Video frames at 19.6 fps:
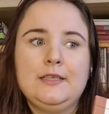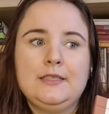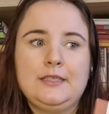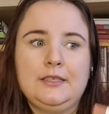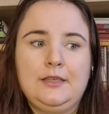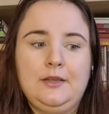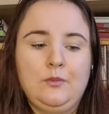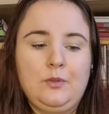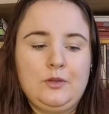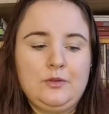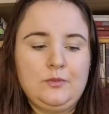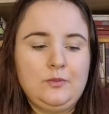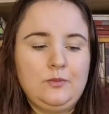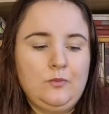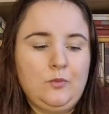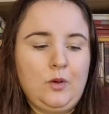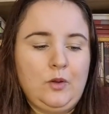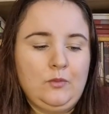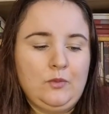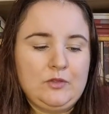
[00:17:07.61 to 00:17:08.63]
So that was
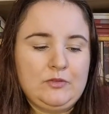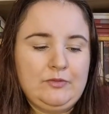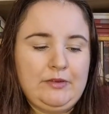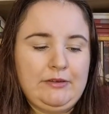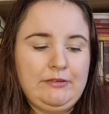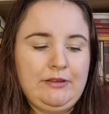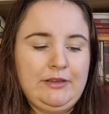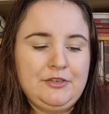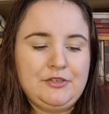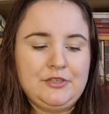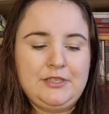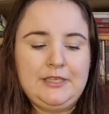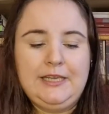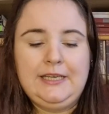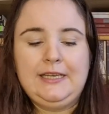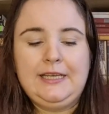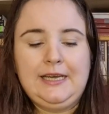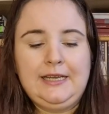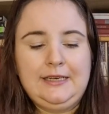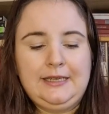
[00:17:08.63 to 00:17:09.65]
one was very
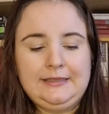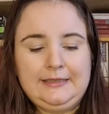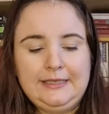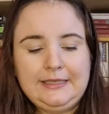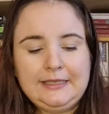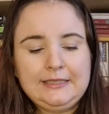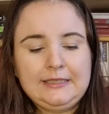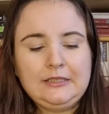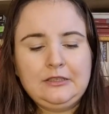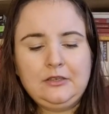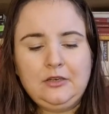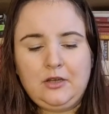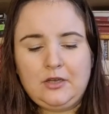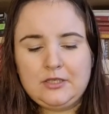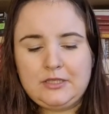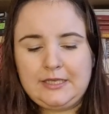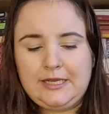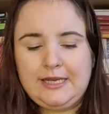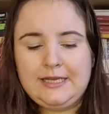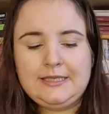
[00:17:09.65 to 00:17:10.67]
interesting, and I think in the
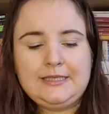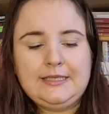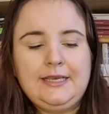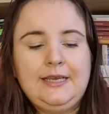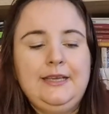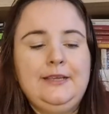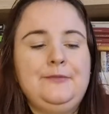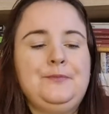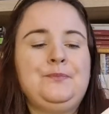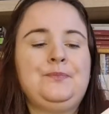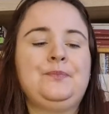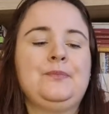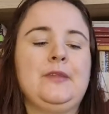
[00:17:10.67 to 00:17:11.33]
last essay